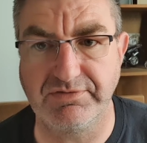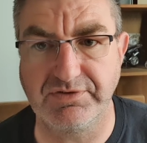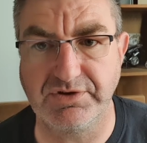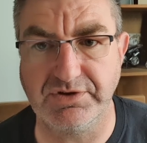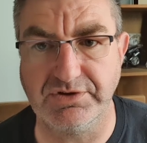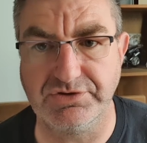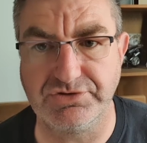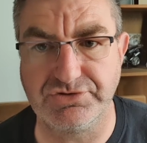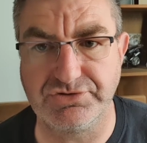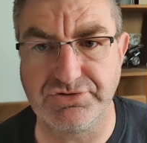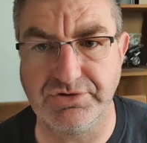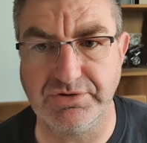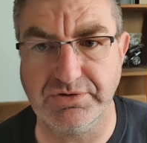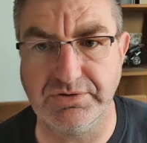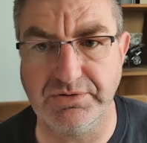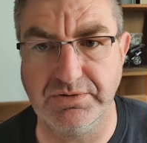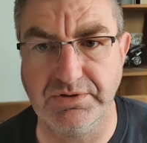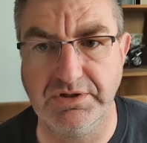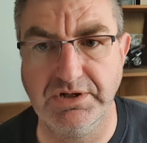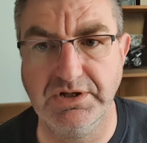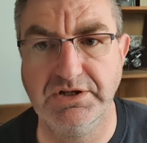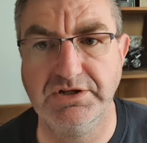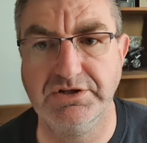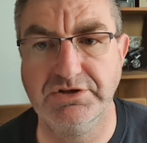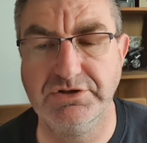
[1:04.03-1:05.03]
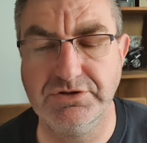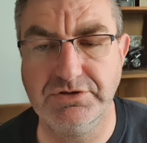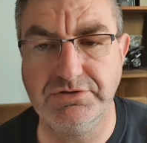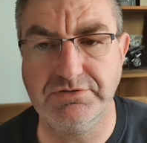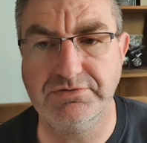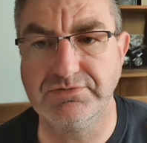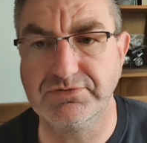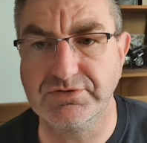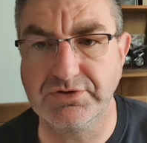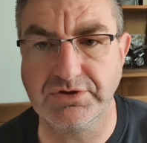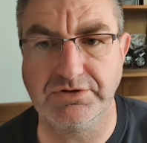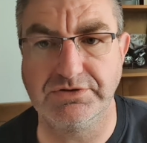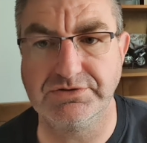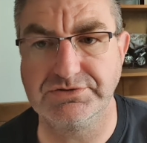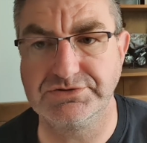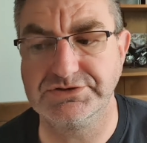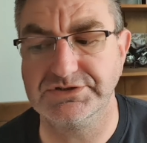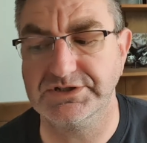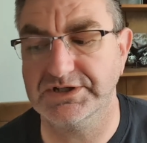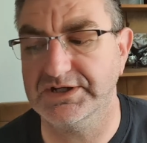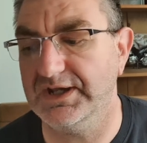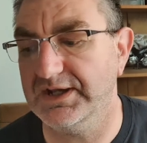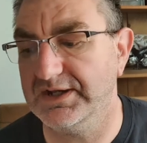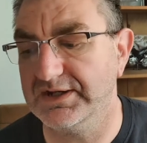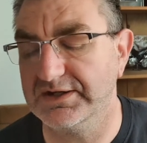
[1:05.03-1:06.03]
control. You've got to
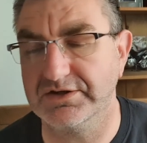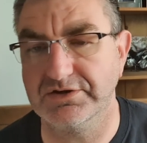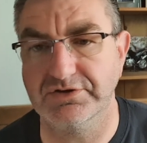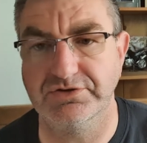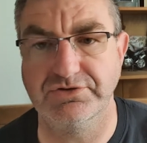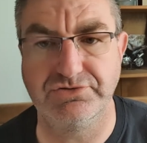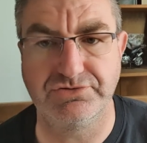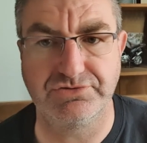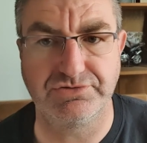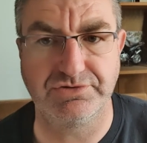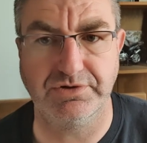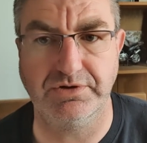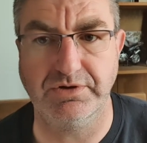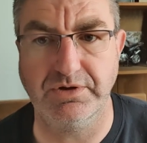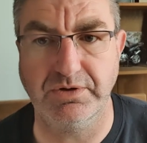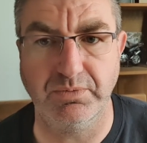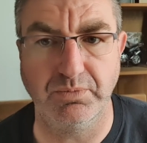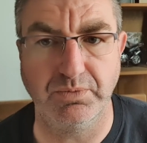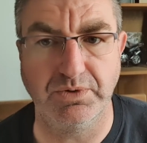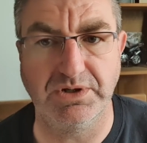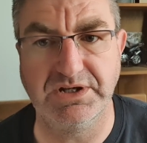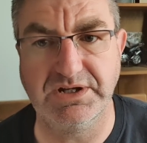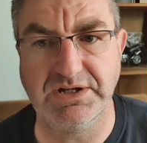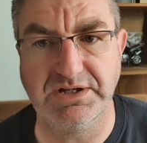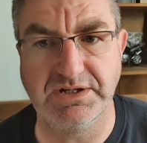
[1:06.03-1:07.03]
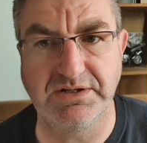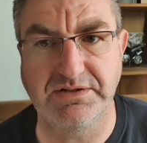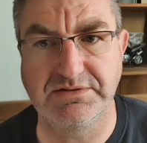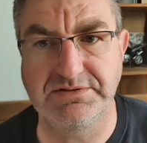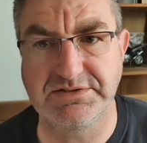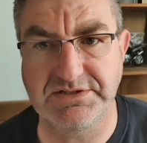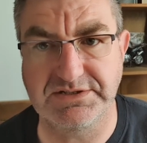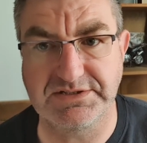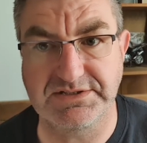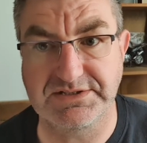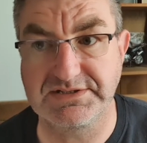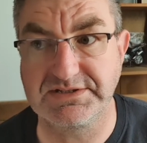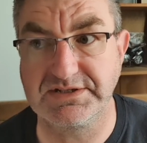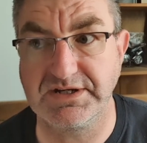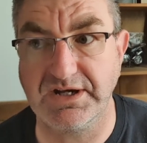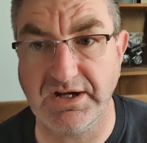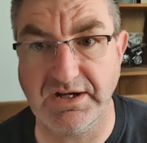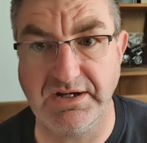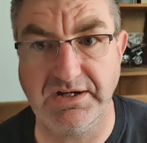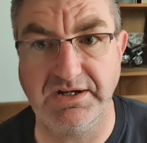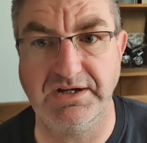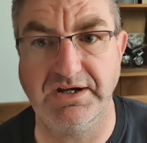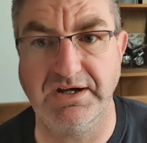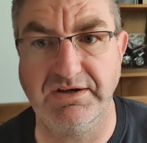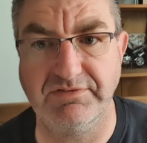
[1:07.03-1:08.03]
get control. We need to
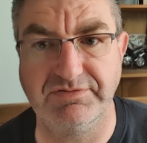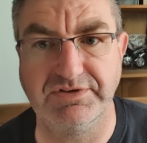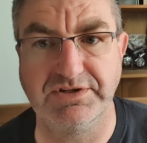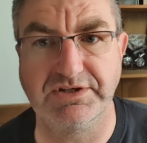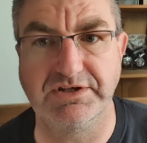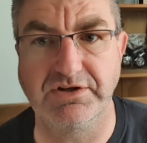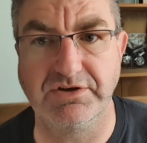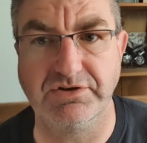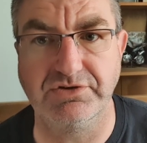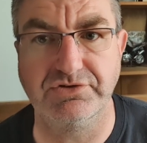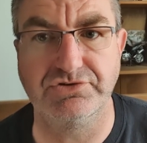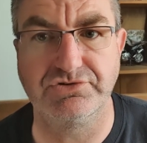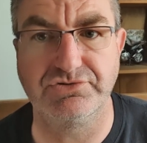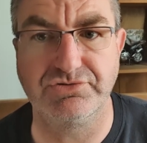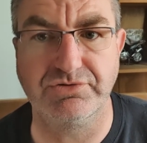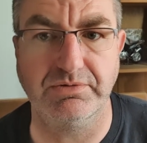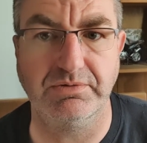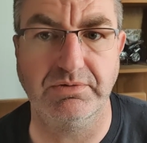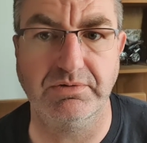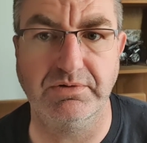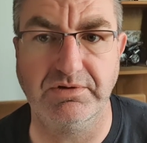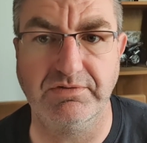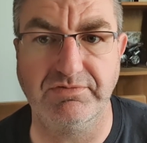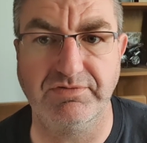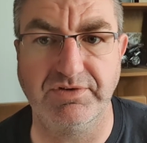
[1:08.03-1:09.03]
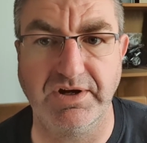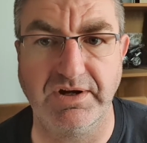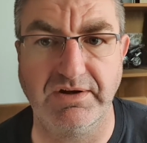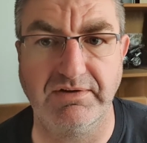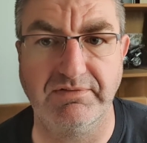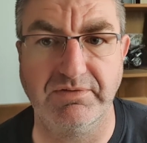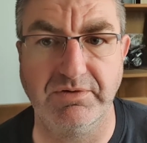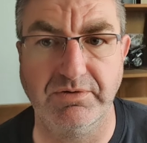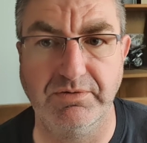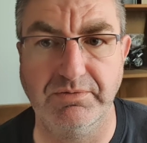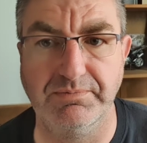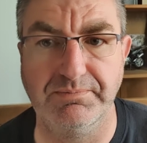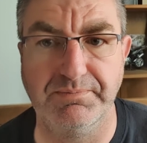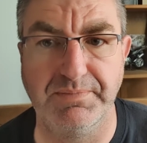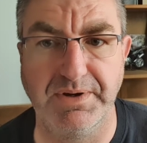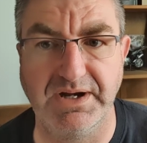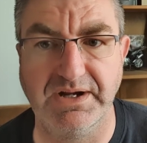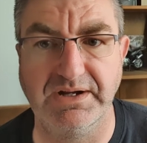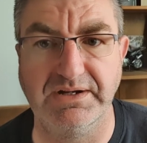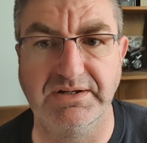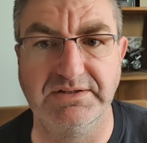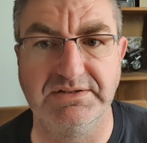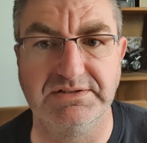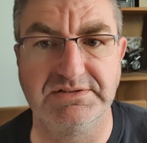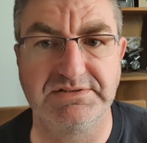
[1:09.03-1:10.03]
start having control of our own
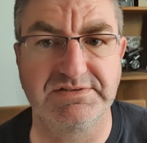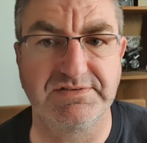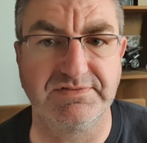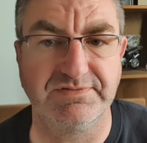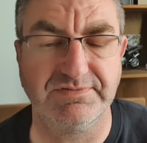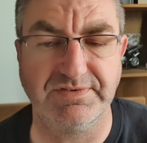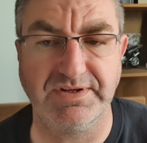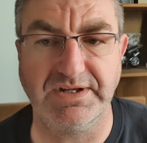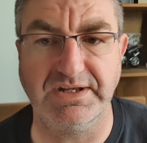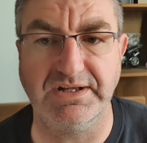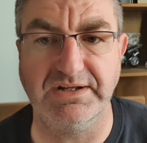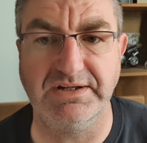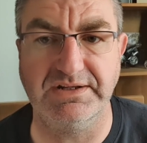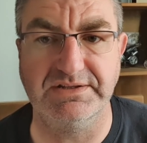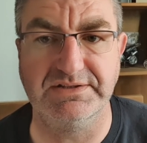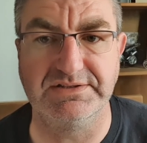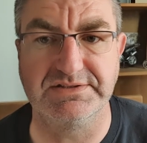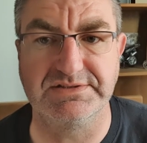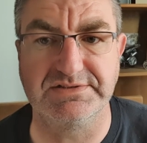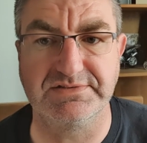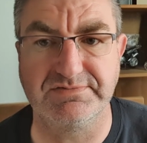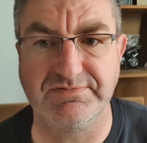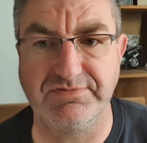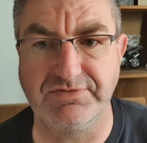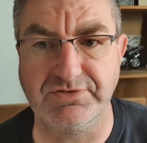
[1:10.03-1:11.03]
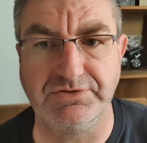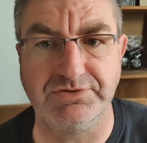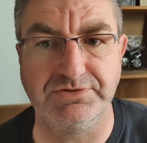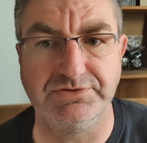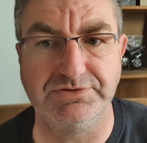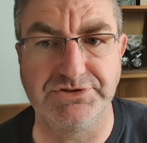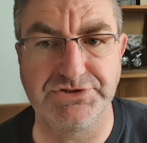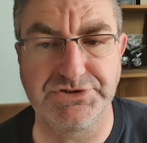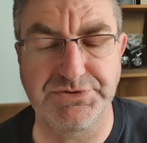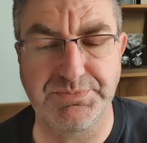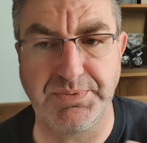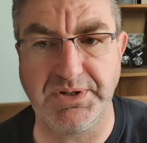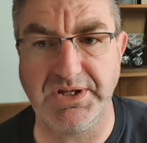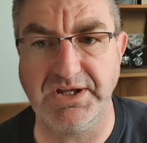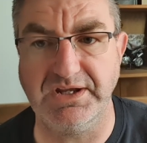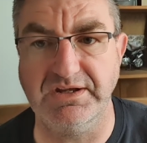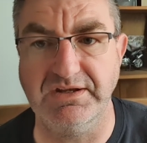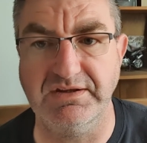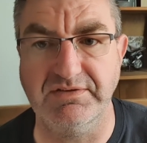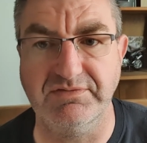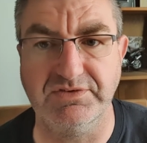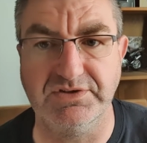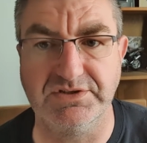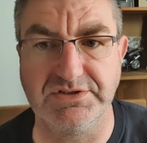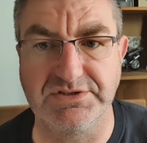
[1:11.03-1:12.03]
minds, feelings, thoughts,
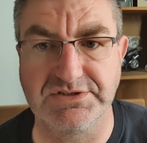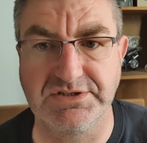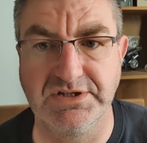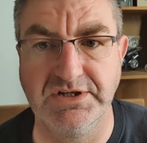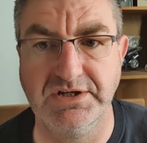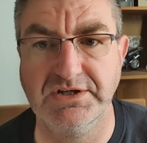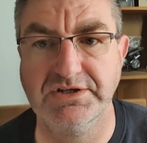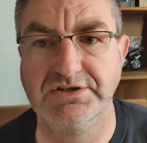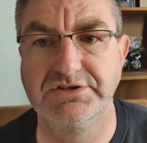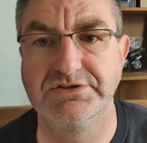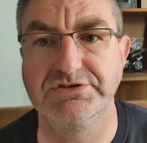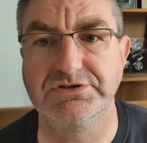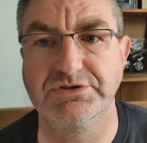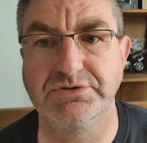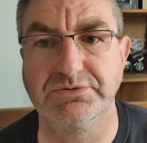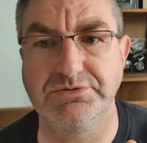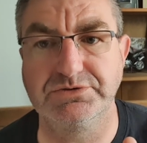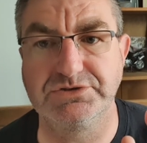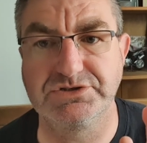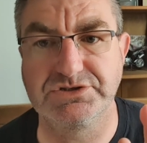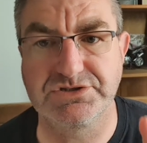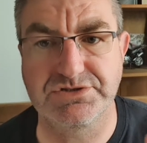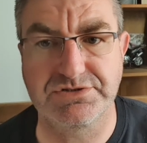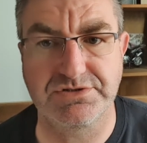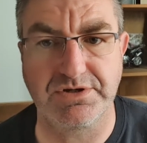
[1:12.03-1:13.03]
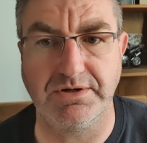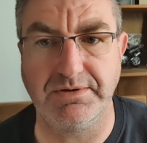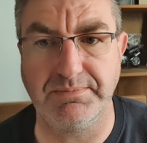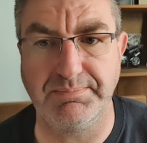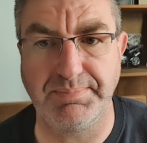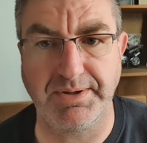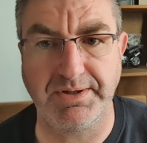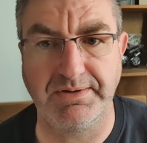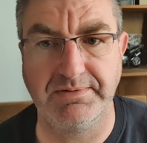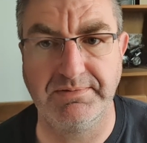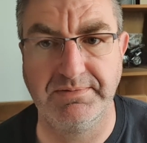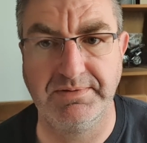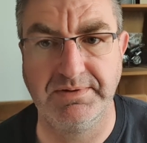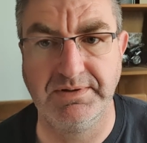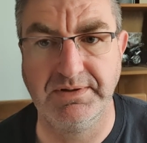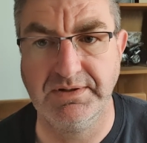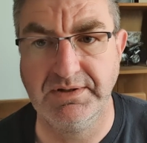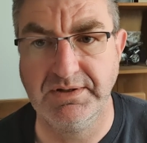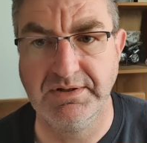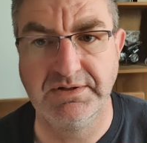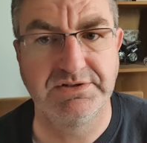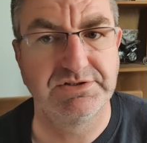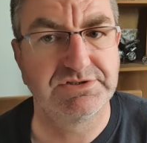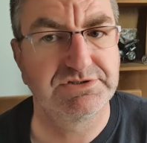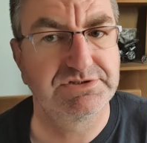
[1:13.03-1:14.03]
behaviours. So stop.
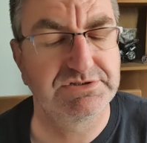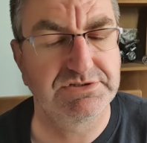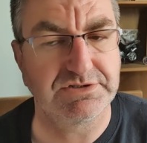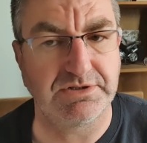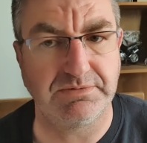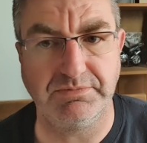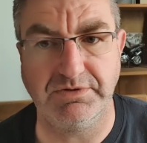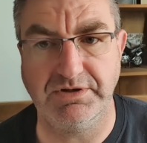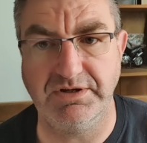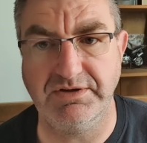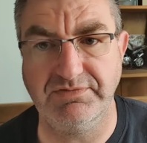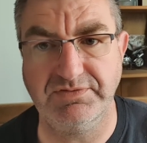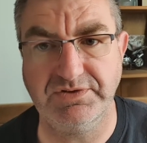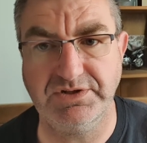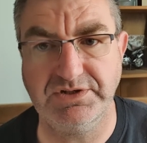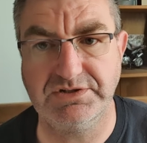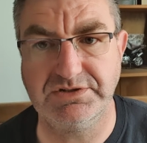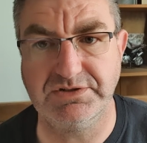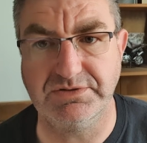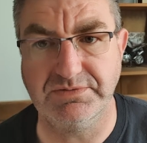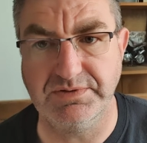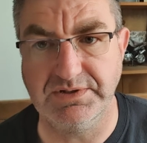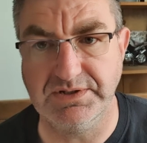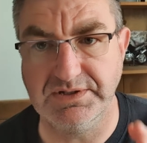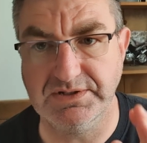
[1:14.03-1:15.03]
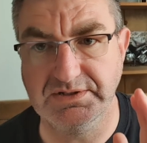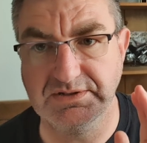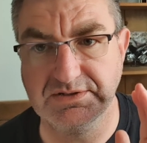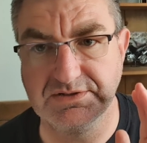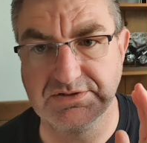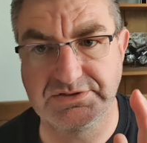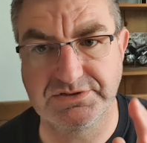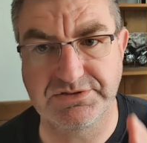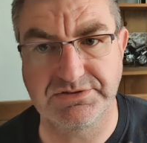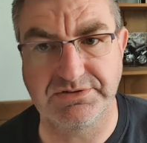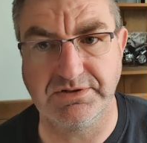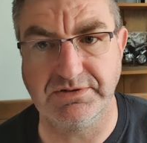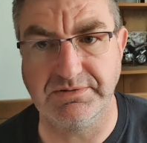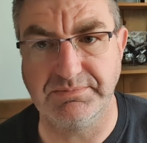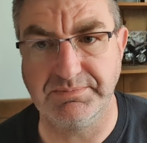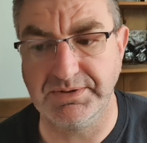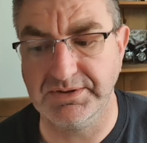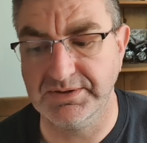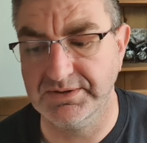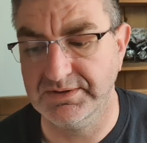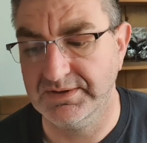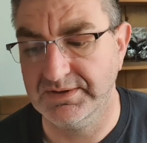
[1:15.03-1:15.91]
Stop whatever you're doing. Stop.